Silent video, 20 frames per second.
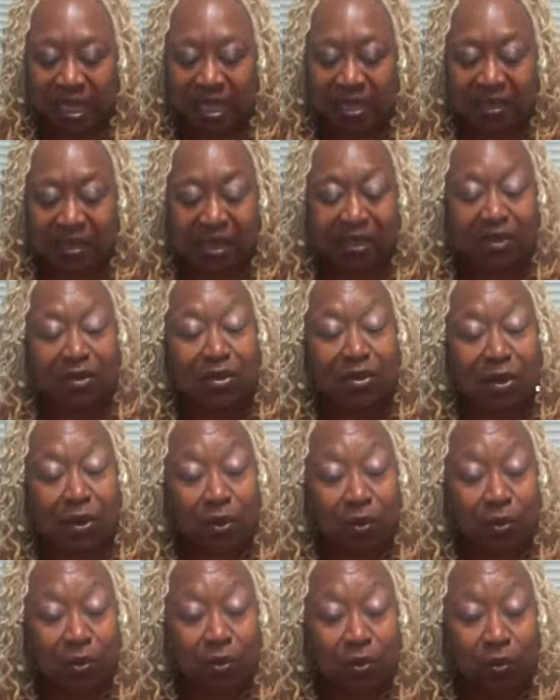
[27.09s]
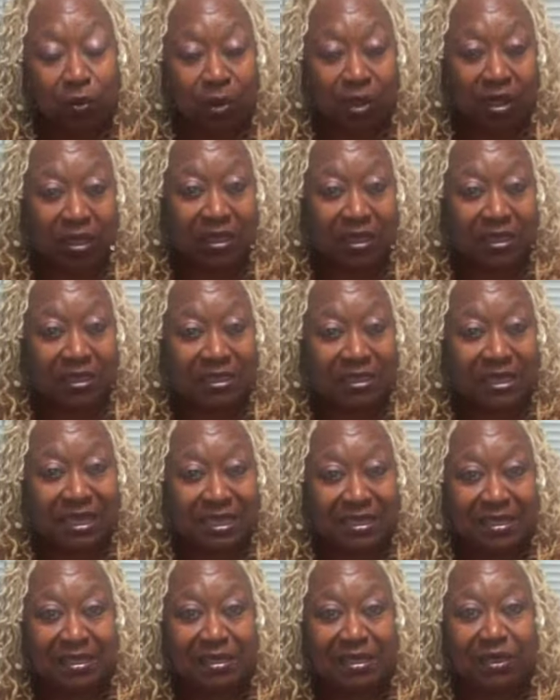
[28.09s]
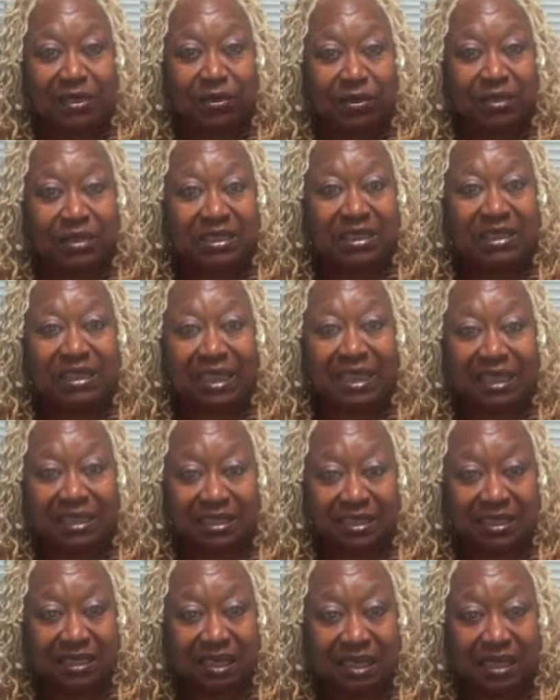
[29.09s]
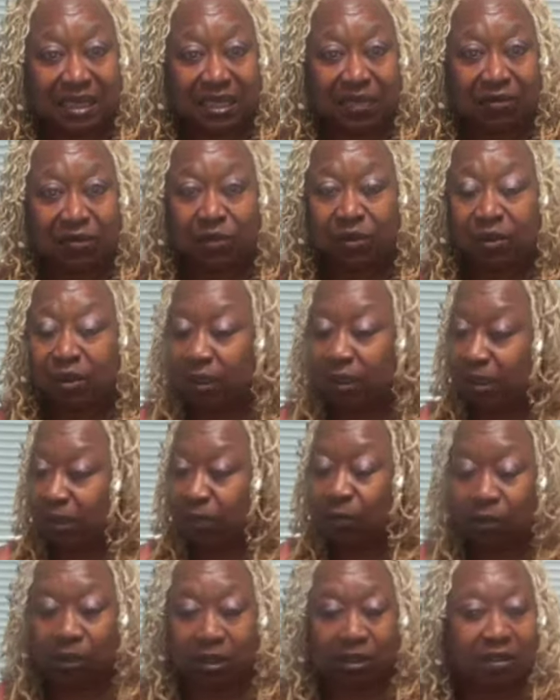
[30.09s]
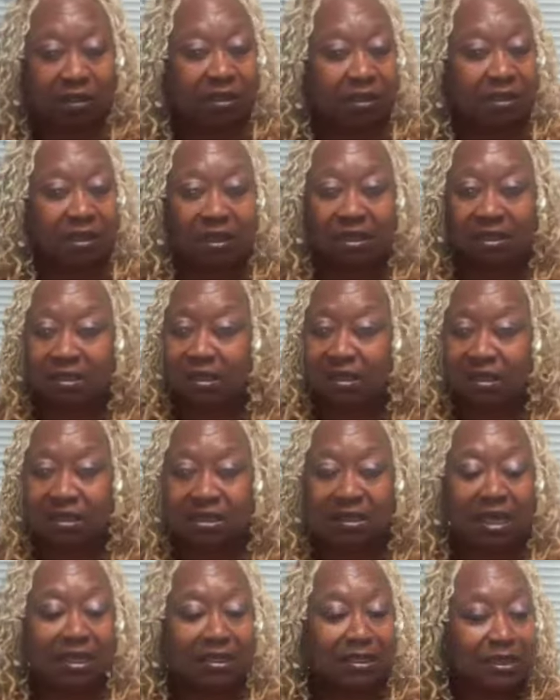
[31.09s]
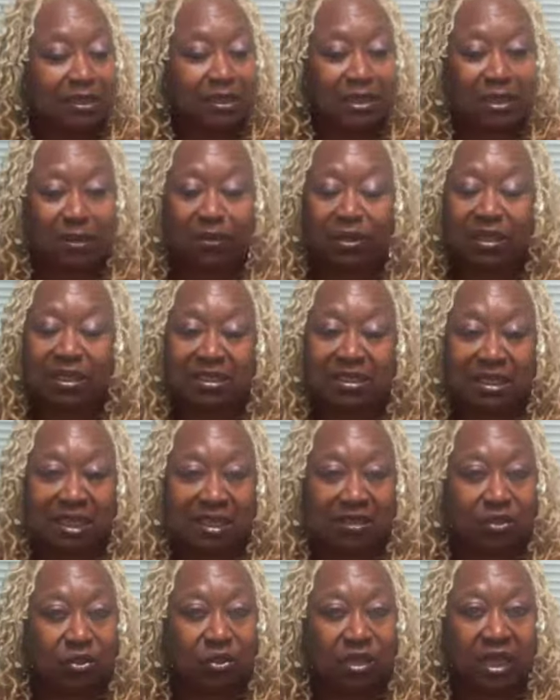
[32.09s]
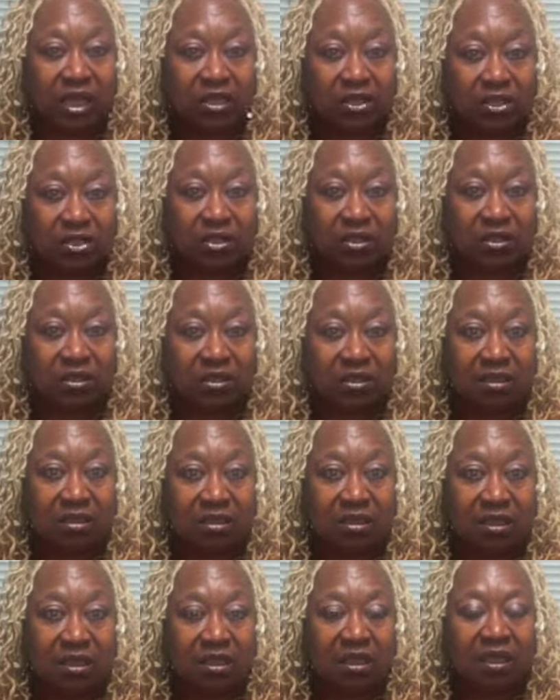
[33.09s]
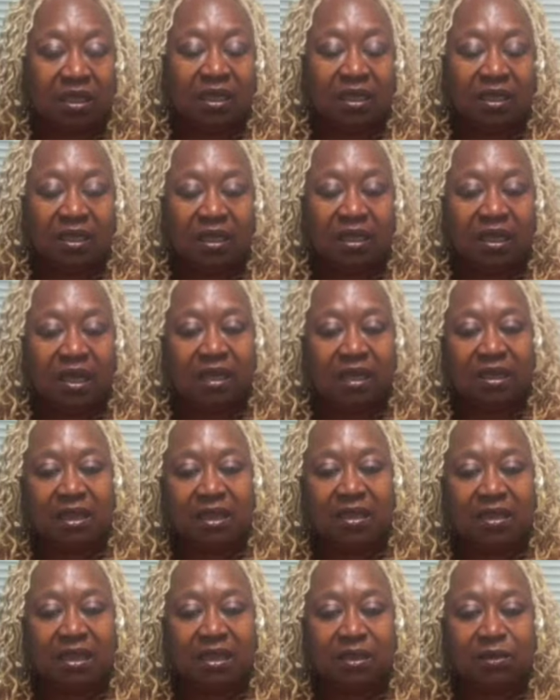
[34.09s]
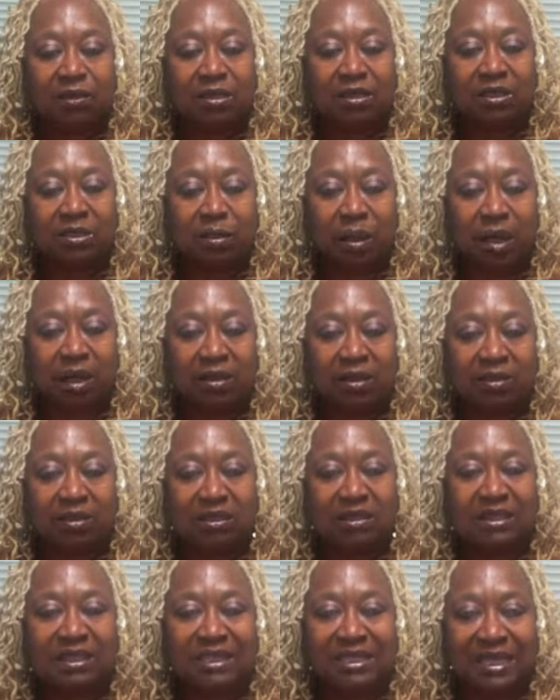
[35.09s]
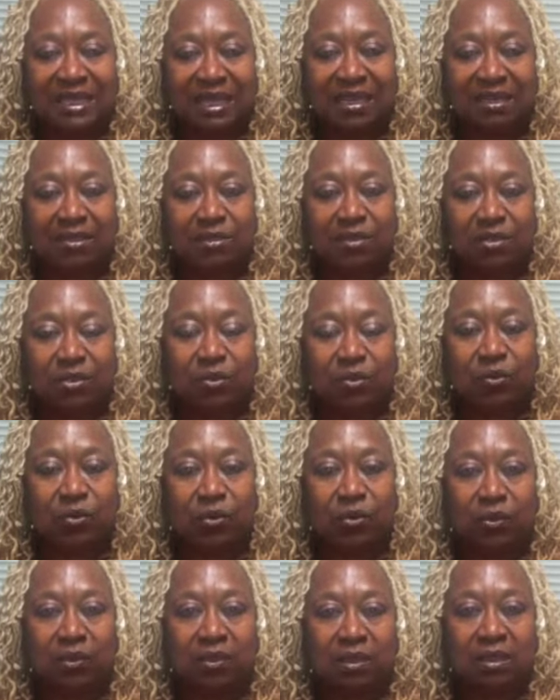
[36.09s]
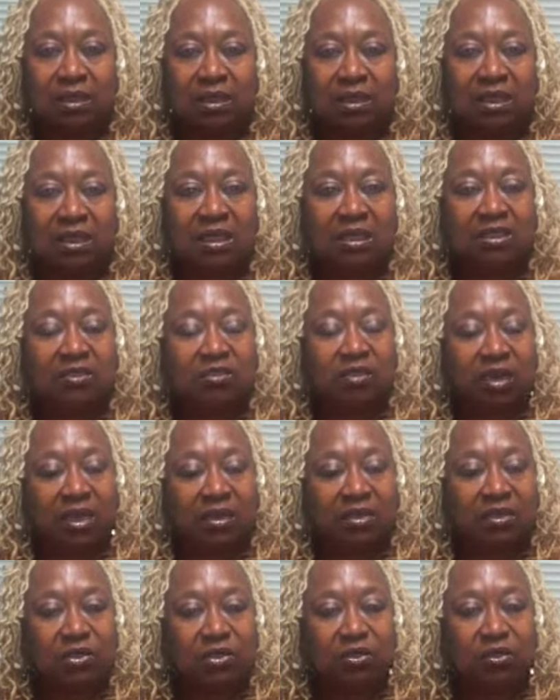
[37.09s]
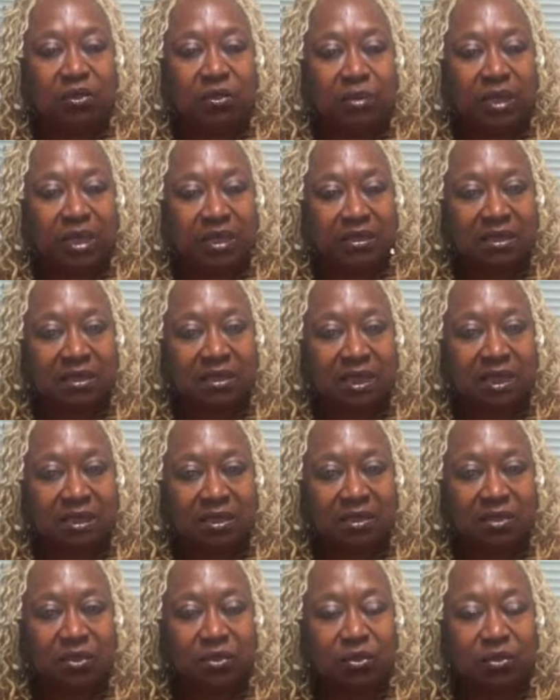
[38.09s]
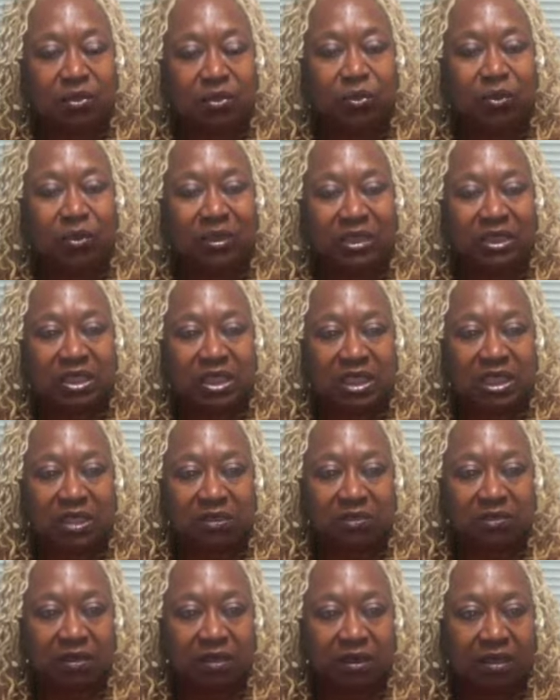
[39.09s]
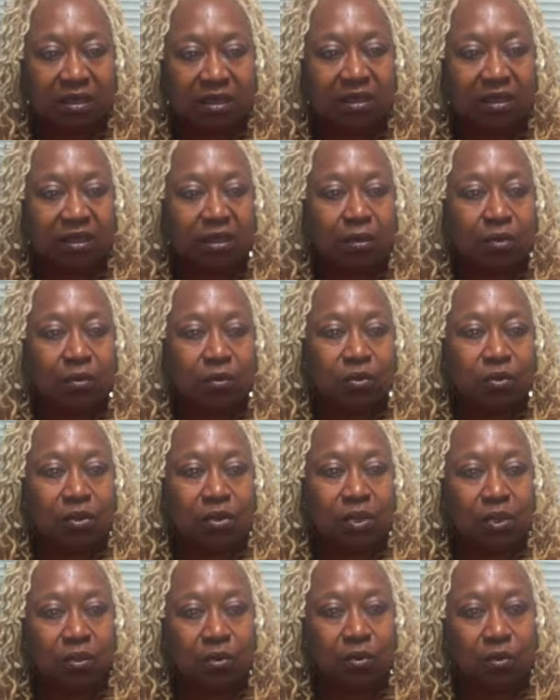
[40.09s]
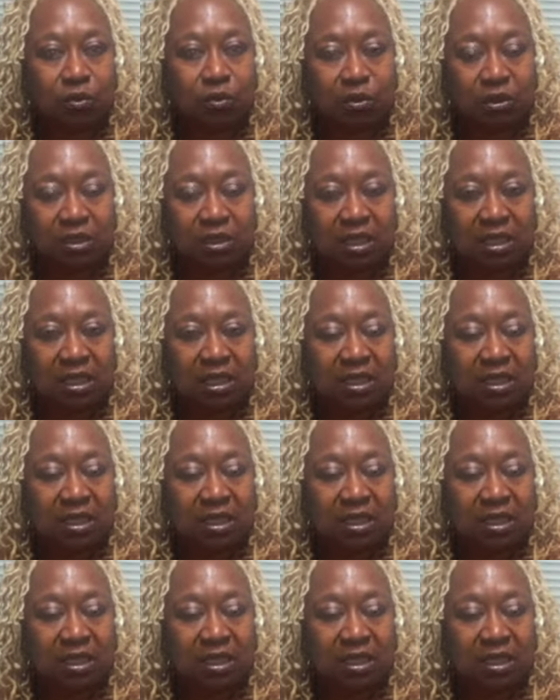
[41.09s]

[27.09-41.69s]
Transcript: and they know what is necessary to get to that level, and one of the things that's necessary is education. Then I think they're inspired to stay in school and try to do the best that they can do to achieve those goals.